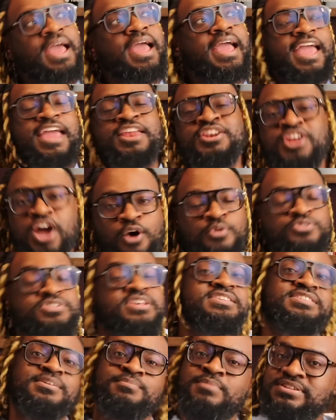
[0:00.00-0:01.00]
He knows
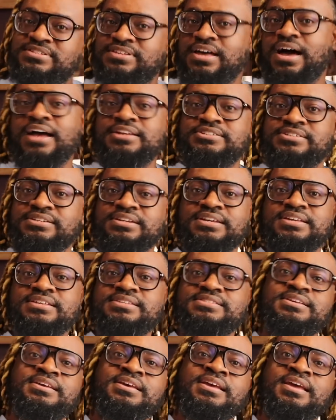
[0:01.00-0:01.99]
he's a
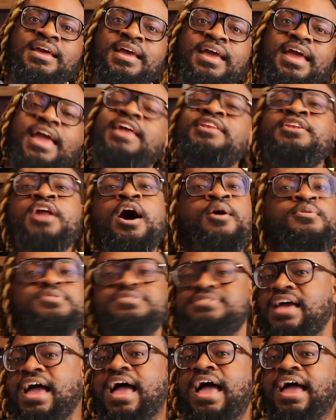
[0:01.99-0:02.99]
misogynist. He
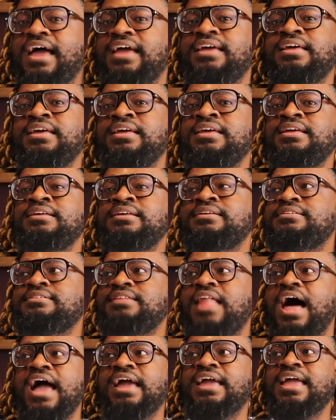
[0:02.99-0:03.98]
knows that.
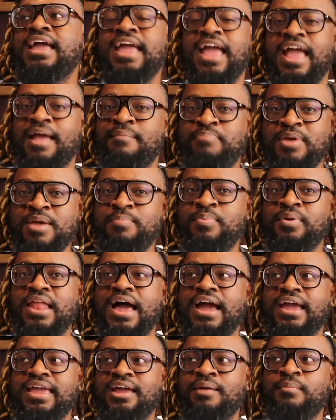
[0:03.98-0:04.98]
Like, and people
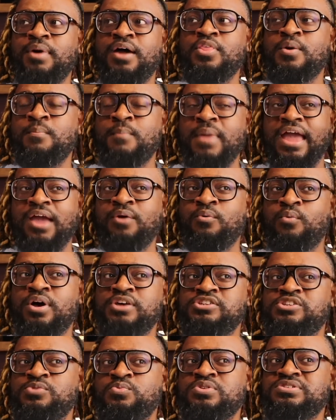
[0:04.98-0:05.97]
like him are the main
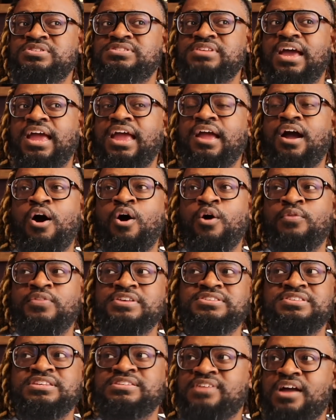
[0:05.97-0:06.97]
ones that will say, oh,
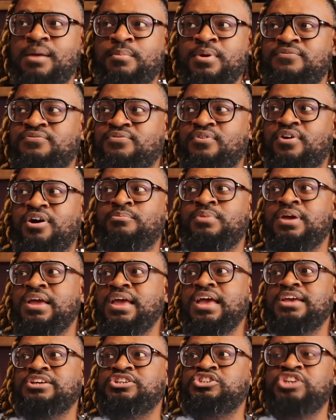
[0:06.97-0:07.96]
this is coming from
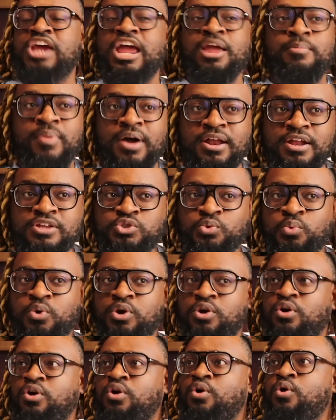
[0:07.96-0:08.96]
Shea Butter
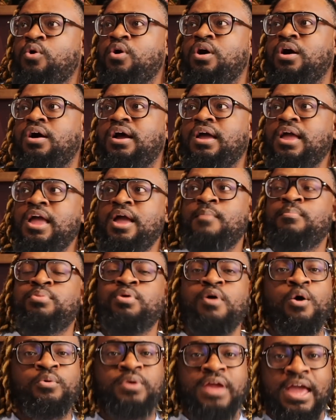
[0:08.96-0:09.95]
Twitter or
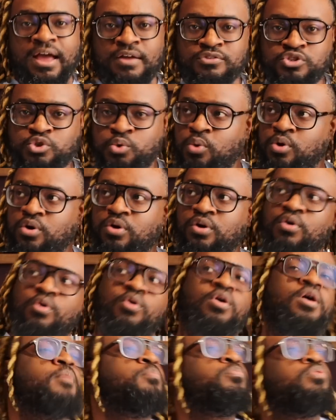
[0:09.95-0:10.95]
pronoun Twitter
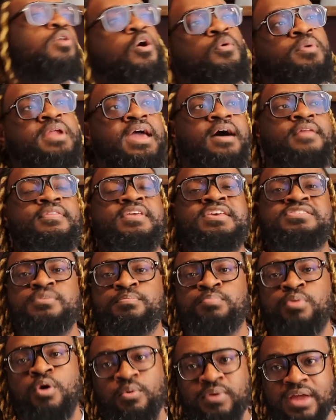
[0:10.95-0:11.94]
or pronoun, these are
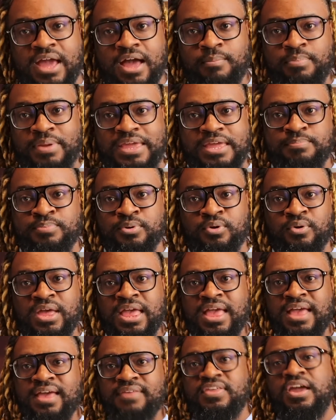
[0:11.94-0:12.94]
pronoun people.
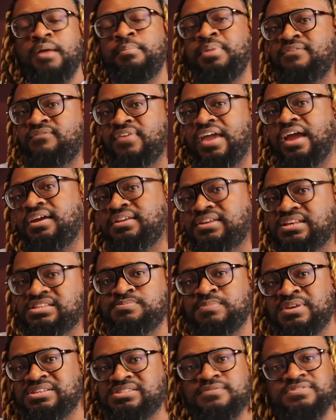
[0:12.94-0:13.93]
They'll be very
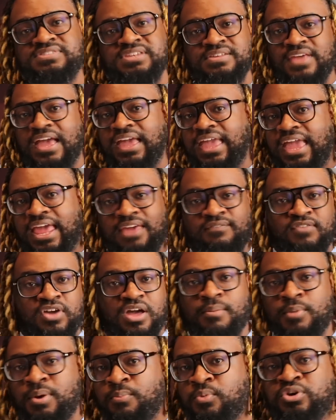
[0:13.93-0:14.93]
dismissive. See, they can't even
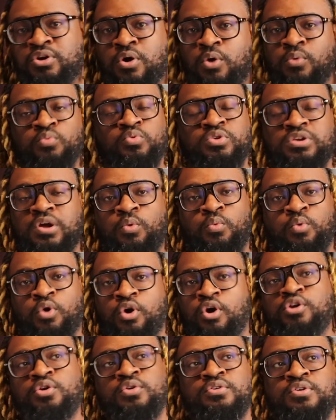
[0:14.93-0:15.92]
come up with no
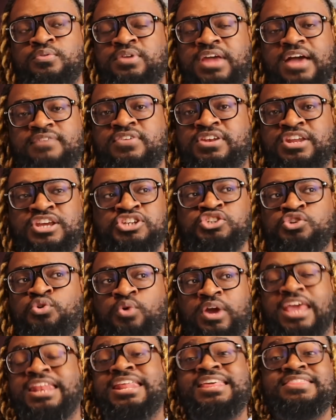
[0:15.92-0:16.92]
word or no definition
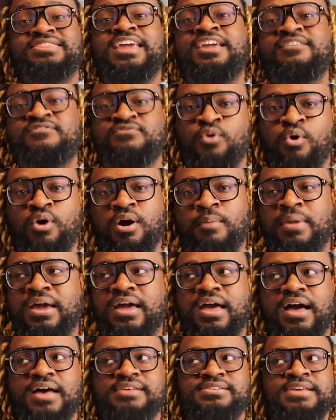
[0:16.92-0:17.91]
or anything for it
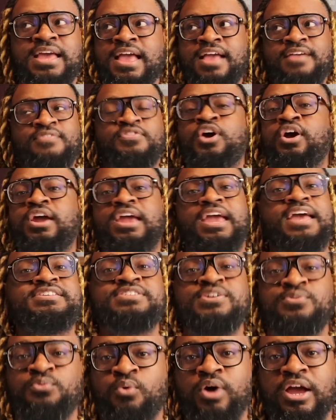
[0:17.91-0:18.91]
because there
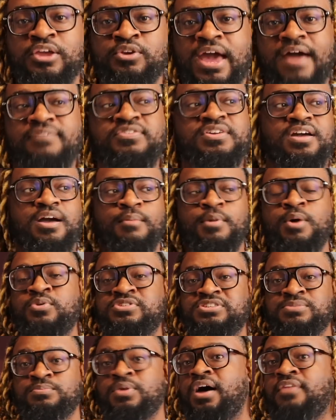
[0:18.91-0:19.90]
isn't one. You have to come up
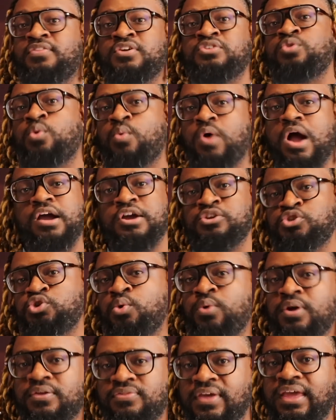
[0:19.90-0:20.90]
with some other
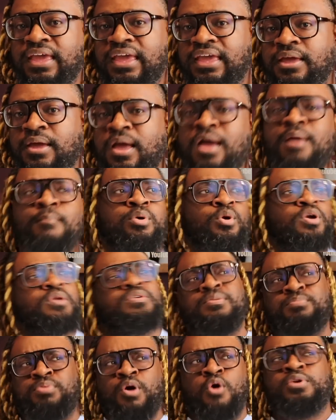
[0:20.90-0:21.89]
derogatory thing.
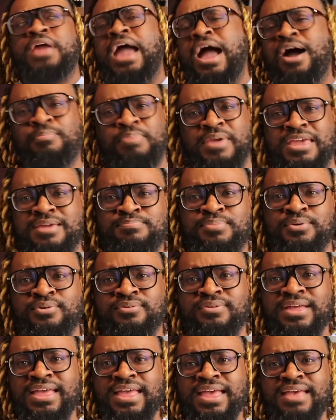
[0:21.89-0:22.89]
Pronoun
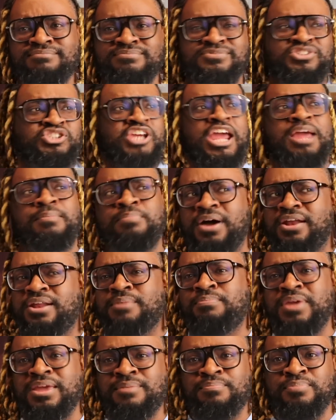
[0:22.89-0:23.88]
people, Shea
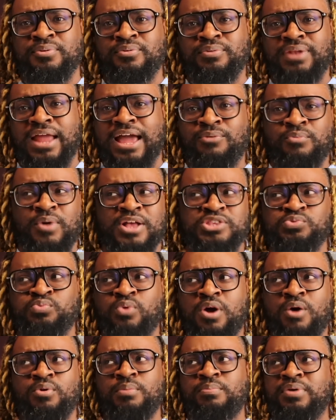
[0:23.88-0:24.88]
Butter people. Like, what's
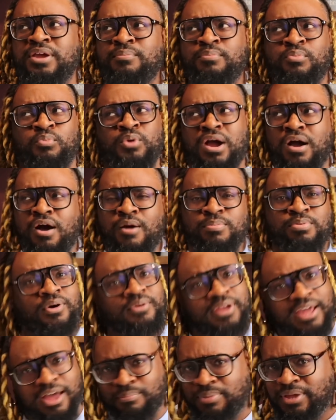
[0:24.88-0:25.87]
wrong with being, we all
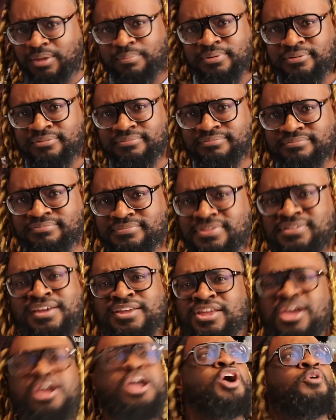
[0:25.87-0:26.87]
pronoun people.
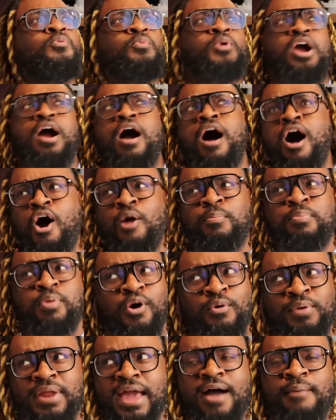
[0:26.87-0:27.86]
We're all
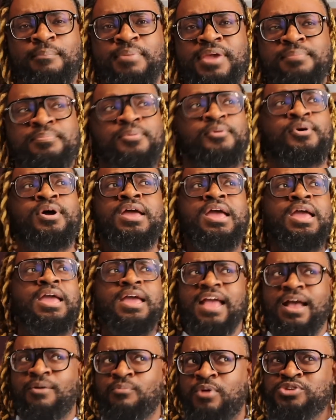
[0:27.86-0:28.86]
pronoun people.
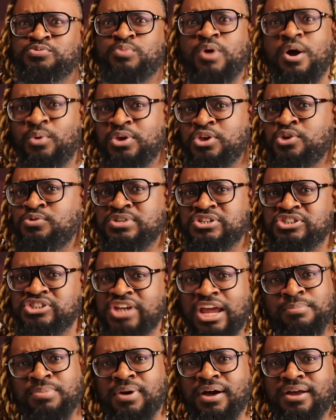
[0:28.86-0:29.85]
What's wrong with using
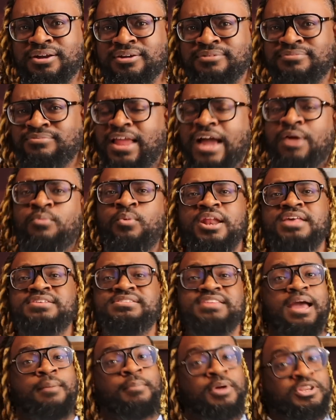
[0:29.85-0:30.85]
shea butter? Like, what
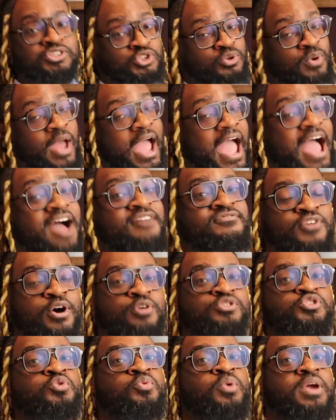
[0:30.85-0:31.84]
is that? But you have
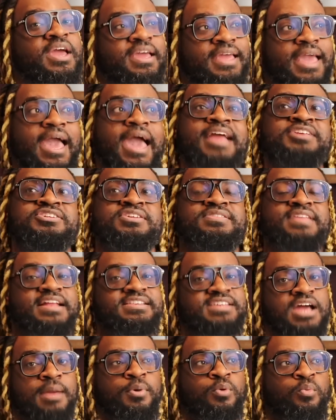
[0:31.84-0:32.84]
folks who engage in
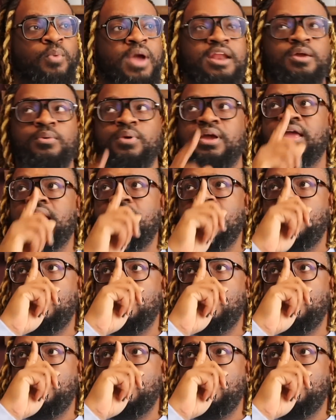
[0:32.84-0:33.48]
that type of rhetoric.